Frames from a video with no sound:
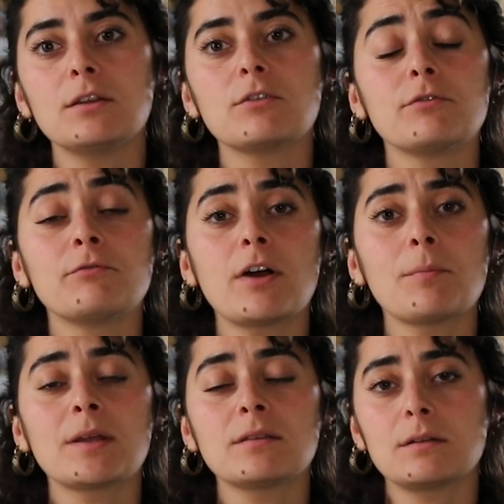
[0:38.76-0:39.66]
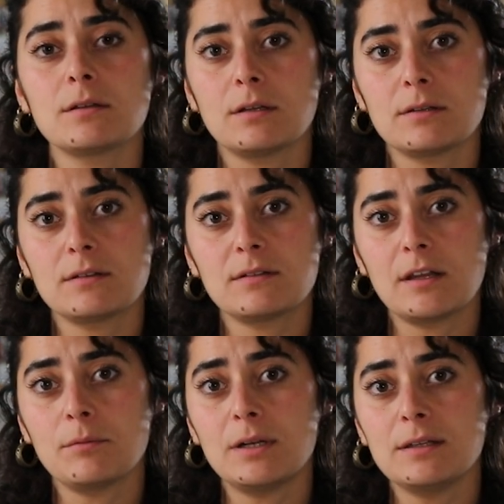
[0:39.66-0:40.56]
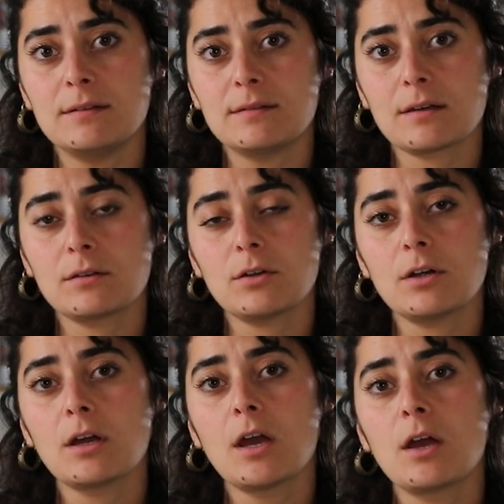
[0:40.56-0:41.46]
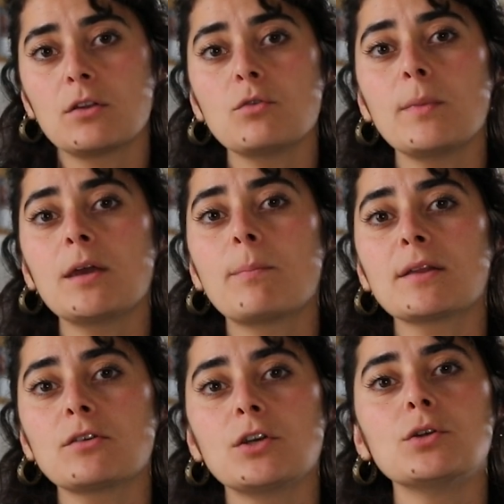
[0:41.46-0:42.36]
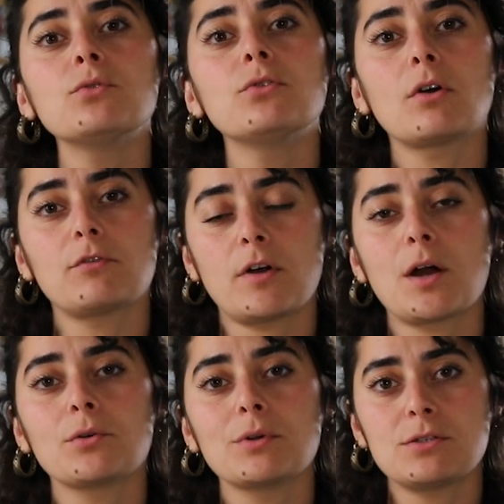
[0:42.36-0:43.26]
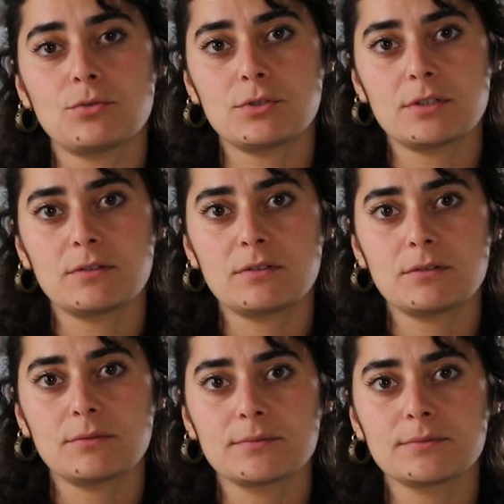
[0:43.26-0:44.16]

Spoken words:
in the environmental sustainability sector, to make better use of our resources.